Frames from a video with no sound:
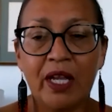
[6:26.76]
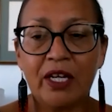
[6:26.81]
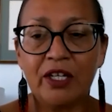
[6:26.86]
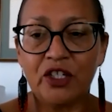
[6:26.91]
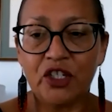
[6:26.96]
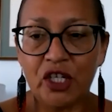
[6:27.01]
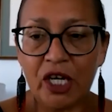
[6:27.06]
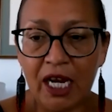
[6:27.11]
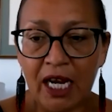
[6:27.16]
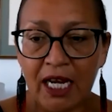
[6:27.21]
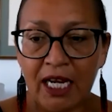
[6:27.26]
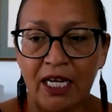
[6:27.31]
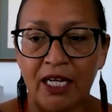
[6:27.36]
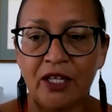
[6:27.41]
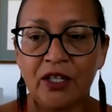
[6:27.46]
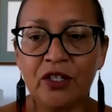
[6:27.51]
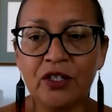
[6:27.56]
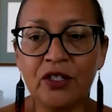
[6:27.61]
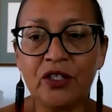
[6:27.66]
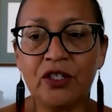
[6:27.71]

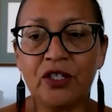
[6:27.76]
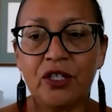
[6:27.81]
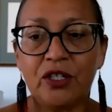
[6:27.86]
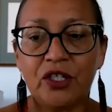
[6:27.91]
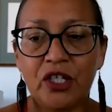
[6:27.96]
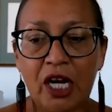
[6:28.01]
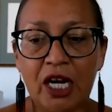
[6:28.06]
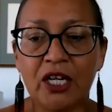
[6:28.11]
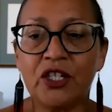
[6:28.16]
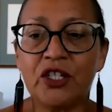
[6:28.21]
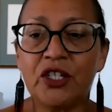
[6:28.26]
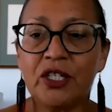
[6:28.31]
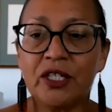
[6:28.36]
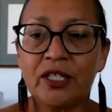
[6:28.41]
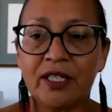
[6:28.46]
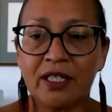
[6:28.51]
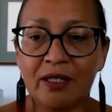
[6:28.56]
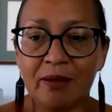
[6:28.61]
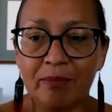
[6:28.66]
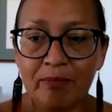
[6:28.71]
changes
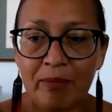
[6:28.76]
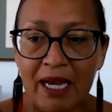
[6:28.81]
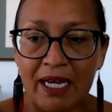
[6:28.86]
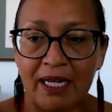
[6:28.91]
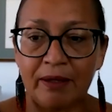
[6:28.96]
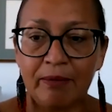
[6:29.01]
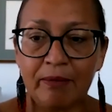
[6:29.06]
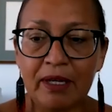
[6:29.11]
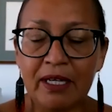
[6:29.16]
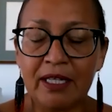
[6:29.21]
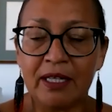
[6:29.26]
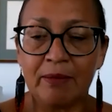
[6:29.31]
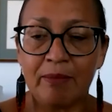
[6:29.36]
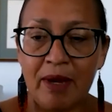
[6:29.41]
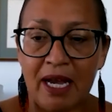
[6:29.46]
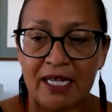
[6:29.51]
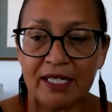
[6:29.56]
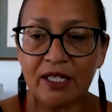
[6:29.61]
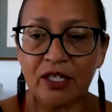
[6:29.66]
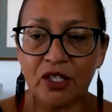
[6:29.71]
in the
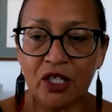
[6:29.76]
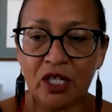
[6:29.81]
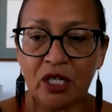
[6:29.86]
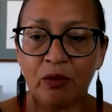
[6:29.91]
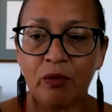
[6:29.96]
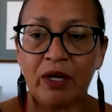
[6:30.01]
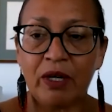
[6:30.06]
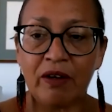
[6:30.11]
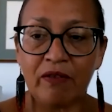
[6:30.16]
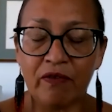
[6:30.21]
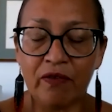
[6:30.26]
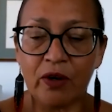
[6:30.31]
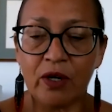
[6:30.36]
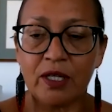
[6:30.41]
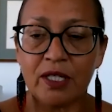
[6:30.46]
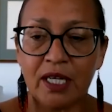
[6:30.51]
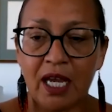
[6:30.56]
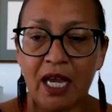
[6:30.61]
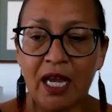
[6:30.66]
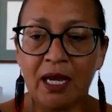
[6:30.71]
messaging when it
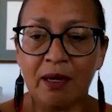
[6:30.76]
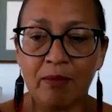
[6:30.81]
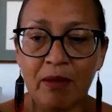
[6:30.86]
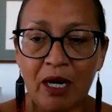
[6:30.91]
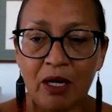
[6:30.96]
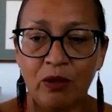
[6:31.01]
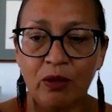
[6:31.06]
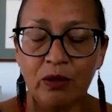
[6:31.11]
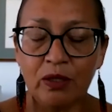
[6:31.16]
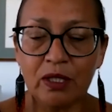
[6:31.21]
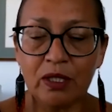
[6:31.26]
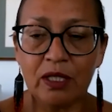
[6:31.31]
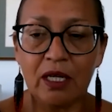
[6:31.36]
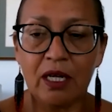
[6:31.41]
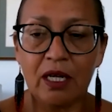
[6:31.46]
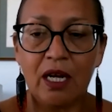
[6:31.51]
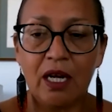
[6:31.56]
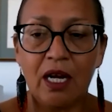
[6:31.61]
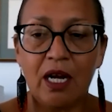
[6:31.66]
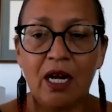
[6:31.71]
first came out.
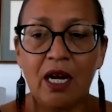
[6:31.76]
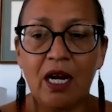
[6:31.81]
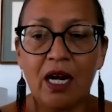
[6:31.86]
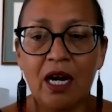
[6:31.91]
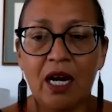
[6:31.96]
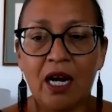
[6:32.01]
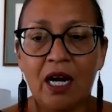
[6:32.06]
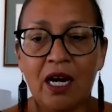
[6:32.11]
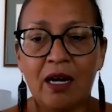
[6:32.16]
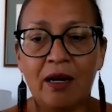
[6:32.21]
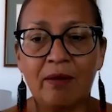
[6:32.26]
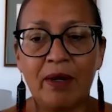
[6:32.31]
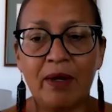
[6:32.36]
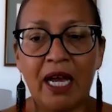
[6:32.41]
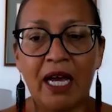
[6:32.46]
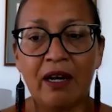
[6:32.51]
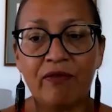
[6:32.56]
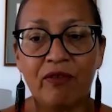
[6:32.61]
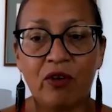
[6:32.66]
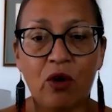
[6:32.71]

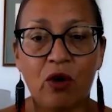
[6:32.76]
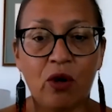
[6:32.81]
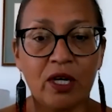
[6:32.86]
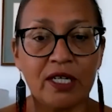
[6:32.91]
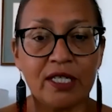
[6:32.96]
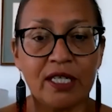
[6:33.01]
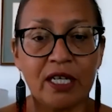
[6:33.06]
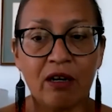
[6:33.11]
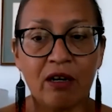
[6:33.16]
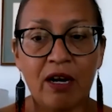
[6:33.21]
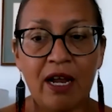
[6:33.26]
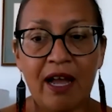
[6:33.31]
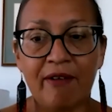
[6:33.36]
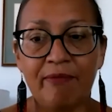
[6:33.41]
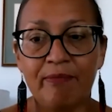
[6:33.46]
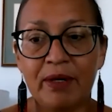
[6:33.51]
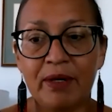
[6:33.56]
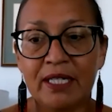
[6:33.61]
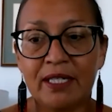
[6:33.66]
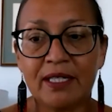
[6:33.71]
And of course, there
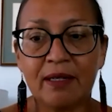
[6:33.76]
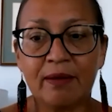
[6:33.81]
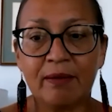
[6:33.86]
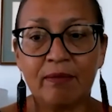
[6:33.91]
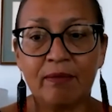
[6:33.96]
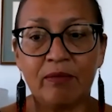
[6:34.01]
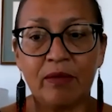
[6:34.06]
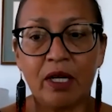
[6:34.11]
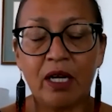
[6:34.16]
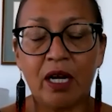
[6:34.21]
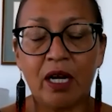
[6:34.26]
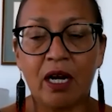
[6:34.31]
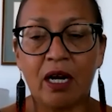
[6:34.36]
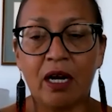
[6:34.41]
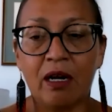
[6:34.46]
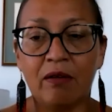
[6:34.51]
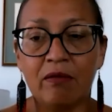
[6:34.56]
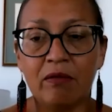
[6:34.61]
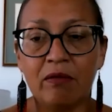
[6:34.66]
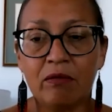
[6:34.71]
have been some
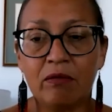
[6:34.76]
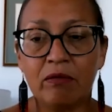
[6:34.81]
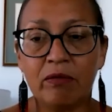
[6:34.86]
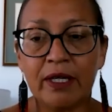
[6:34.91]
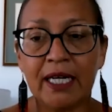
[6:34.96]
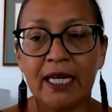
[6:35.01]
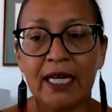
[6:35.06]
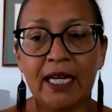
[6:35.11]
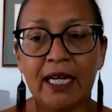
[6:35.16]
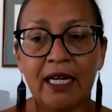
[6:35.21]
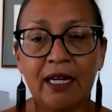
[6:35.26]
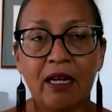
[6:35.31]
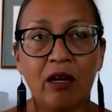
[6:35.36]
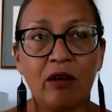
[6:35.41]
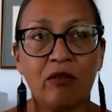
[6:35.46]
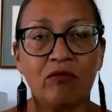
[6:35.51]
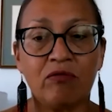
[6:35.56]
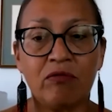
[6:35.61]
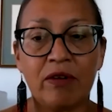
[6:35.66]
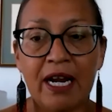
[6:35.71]
really
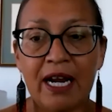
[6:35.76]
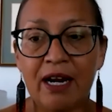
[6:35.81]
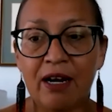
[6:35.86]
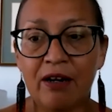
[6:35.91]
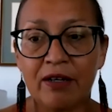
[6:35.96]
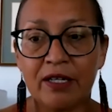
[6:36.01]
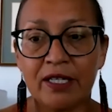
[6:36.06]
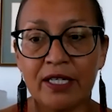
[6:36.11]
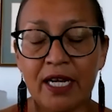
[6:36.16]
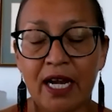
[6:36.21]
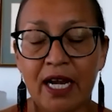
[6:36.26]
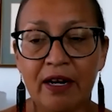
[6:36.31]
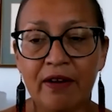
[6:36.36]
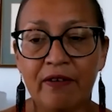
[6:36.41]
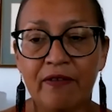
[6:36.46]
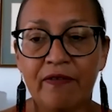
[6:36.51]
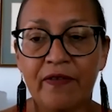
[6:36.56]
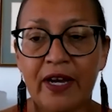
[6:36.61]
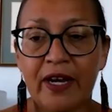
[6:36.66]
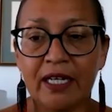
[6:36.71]
rare side
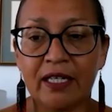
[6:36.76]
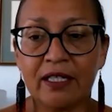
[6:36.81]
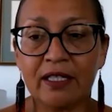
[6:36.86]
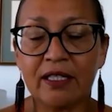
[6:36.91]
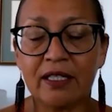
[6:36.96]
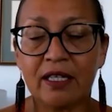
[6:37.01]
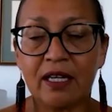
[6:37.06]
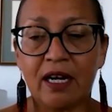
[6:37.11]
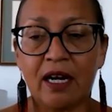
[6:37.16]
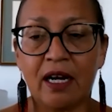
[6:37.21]
effects